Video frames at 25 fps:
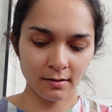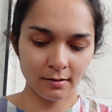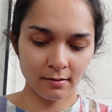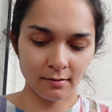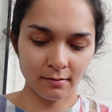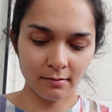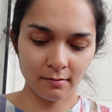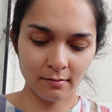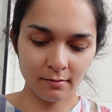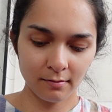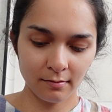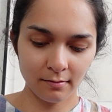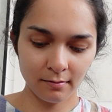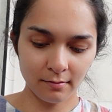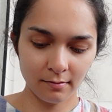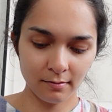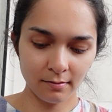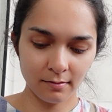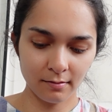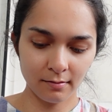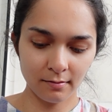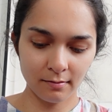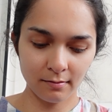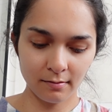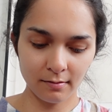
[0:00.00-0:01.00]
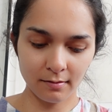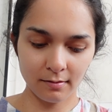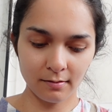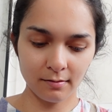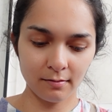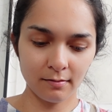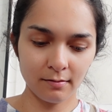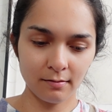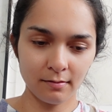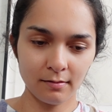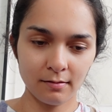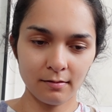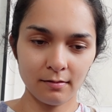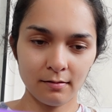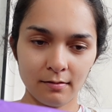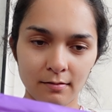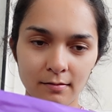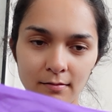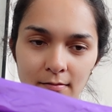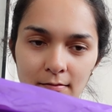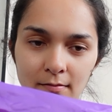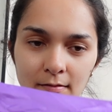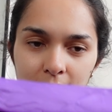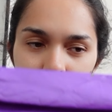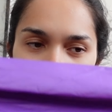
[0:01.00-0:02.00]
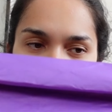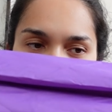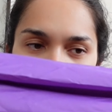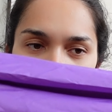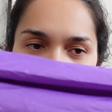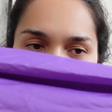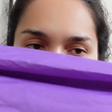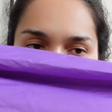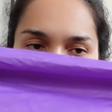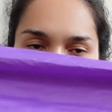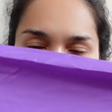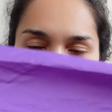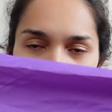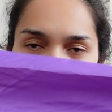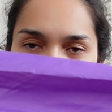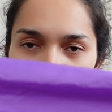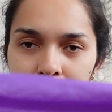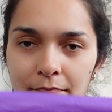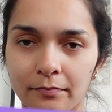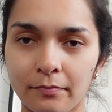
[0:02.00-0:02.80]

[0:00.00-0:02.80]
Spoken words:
(no one is talking)